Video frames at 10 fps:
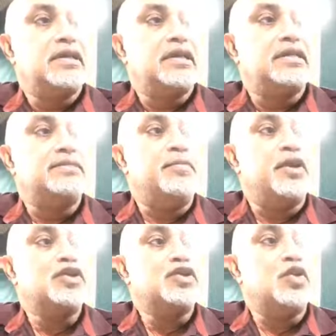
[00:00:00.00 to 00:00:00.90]
is
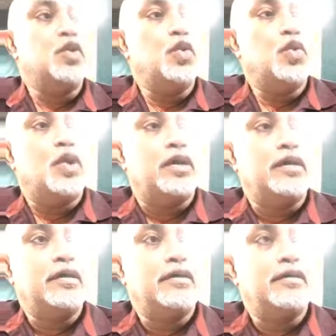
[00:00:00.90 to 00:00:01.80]
much lower
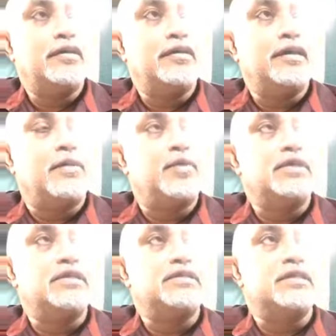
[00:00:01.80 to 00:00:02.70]
than what is